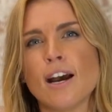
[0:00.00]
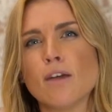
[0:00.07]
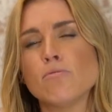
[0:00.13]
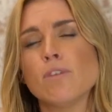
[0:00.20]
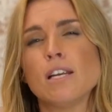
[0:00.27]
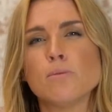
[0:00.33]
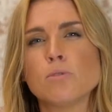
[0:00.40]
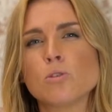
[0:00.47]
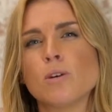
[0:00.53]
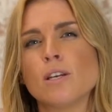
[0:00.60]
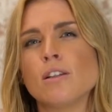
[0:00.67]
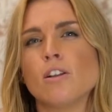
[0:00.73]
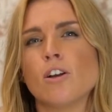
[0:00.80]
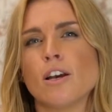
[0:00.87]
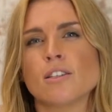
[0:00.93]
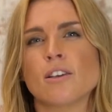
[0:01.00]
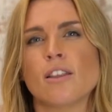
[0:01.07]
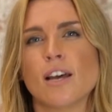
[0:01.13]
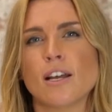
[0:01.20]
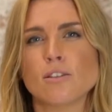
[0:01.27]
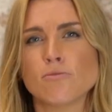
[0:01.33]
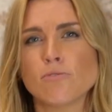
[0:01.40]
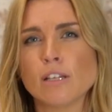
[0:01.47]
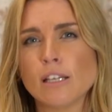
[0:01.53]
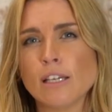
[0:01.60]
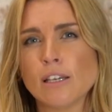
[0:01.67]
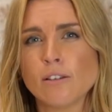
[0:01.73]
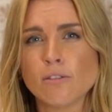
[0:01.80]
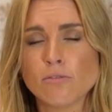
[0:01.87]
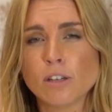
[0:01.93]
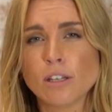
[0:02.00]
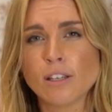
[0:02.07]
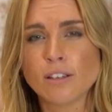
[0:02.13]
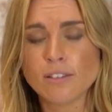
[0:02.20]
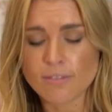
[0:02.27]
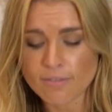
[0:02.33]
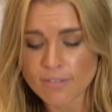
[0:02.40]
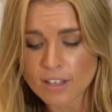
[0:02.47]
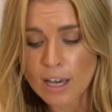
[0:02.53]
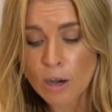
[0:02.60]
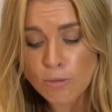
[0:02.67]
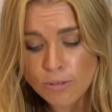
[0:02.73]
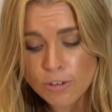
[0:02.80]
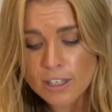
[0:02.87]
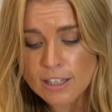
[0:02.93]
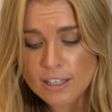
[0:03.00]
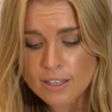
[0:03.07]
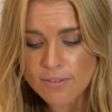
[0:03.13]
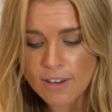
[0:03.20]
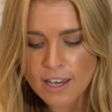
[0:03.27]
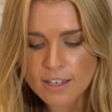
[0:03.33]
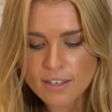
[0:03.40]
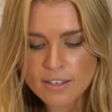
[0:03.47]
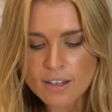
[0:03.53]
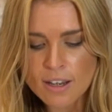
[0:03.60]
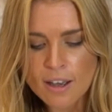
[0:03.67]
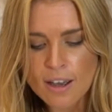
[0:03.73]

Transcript: Reading between the lines like that's really, really helpful in this phase.